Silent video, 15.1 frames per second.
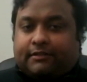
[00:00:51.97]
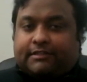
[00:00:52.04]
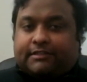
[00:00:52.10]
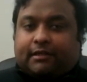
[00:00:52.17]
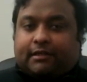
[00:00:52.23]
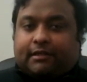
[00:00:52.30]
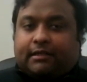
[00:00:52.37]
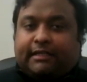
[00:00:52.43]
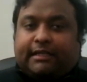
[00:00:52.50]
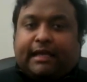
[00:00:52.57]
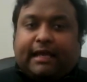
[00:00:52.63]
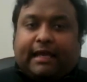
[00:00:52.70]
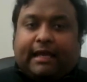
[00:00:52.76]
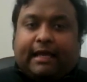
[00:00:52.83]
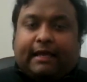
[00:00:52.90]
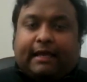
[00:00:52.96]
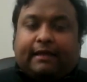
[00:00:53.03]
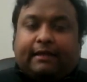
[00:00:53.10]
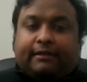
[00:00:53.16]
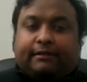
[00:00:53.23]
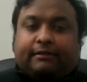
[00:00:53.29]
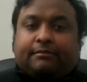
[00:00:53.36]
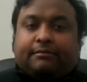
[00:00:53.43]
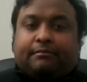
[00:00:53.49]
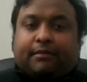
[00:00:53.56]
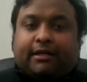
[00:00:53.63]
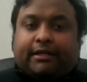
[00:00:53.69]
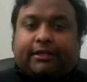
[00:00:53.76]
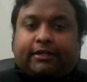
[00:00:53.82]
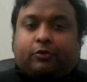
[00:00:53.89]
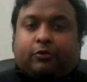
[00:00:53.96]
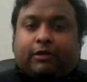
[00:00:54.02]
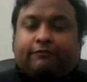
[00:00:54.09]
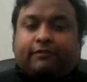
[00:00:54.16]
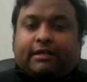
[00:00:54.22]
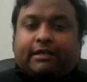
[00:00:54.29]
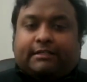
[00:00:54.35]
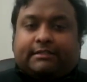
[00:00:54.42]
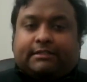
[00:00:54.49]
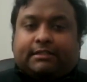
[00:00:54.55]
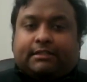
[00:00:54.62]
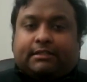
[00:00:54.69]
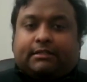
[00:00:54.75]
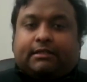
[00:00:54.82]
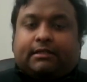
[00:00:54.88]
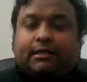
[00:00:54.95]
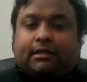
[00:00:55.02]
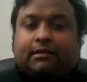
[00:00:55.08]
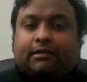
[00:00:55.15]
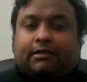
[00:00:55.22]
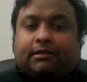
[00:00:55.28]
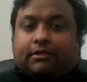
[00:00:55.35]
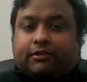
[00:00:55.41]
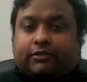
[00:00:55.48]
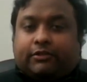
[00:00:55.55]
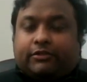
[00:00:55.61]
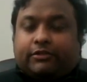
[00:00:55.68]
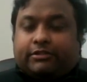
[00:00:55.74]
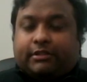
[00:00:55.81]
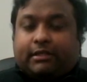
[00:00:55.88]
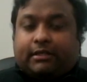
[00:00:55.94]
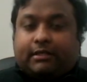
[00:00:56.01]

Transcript: Starley, and my co-advisor, Dr.